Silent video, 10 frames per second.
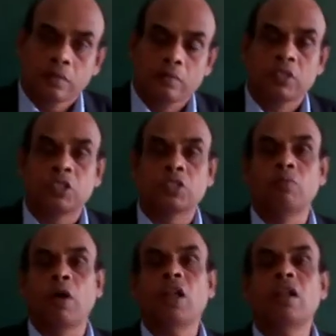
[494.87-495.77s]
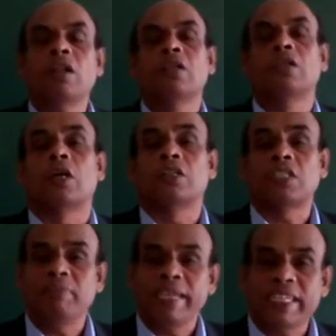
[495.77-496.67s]
small
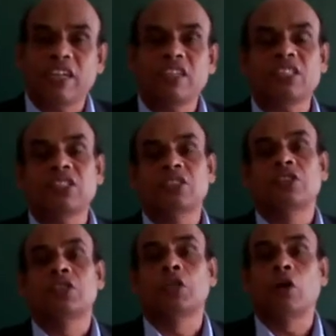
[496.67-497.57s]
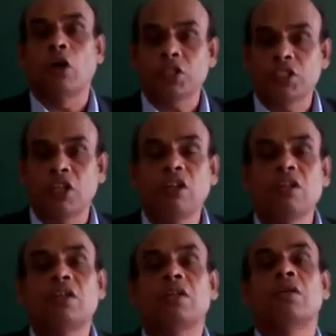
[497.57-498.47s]
cultivators got the
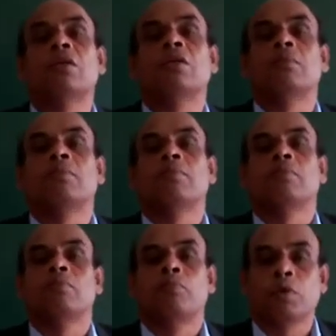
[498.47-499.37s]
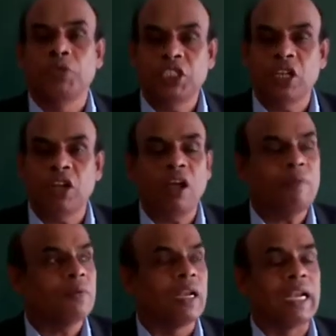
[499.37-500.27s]
provision
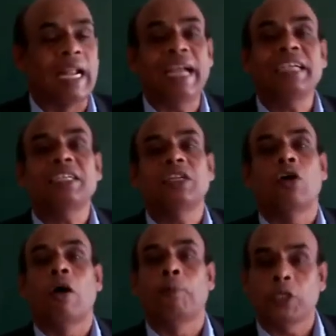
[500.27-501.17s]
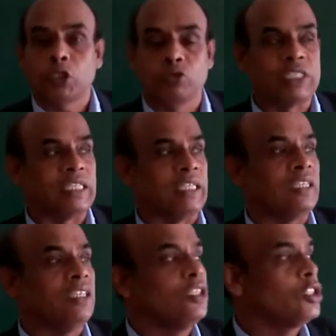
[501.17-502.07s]
of land
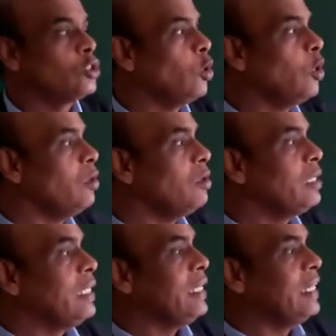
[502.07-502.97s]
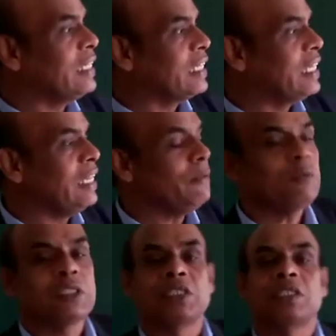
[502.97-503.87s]
opportunity. So it
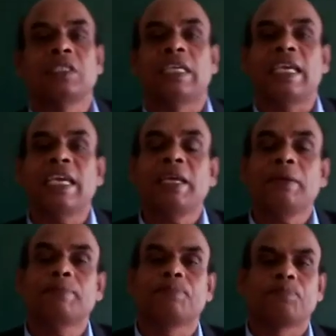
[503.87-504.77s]
gives a